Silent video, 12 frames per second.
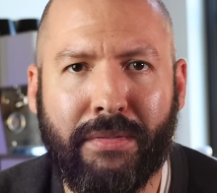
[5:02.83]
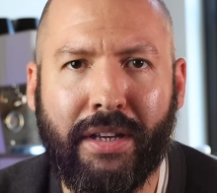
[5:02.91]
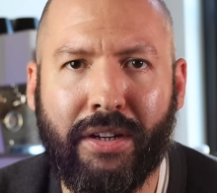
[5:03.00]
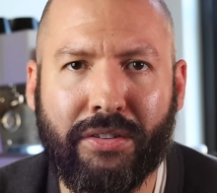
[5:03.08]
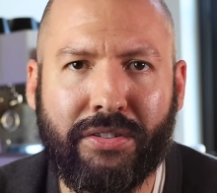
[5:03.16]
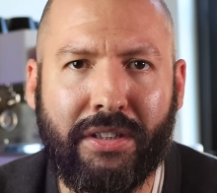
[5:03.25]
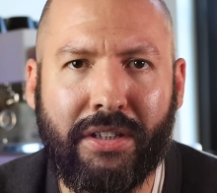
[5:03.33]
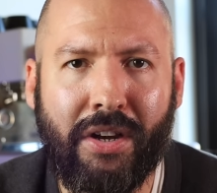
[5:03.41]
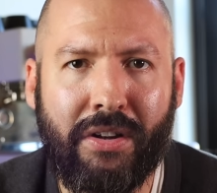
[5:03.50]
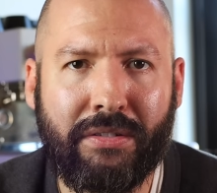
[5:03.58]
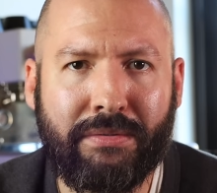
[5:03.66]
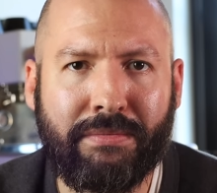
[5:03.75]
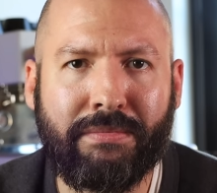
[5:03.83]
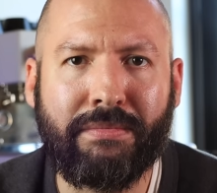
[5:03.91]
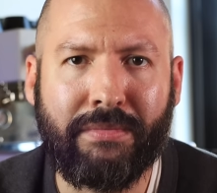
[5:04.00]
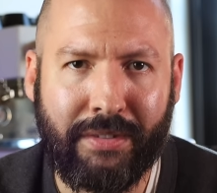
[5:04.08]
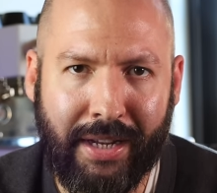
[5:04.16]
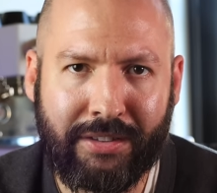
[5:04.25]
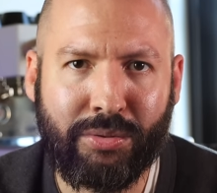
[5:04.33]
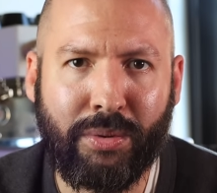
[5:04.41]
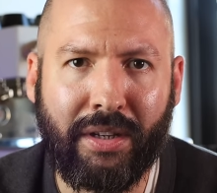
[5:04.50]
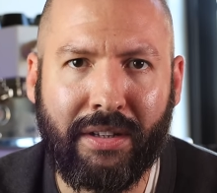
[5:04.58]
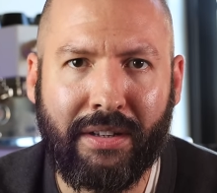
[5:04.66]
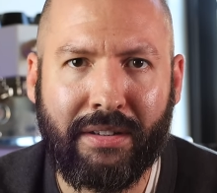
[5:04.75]
And I'll see y'all next
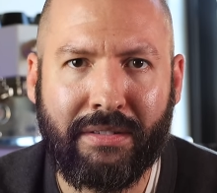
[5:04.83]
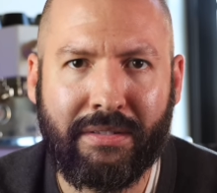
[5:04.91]
week.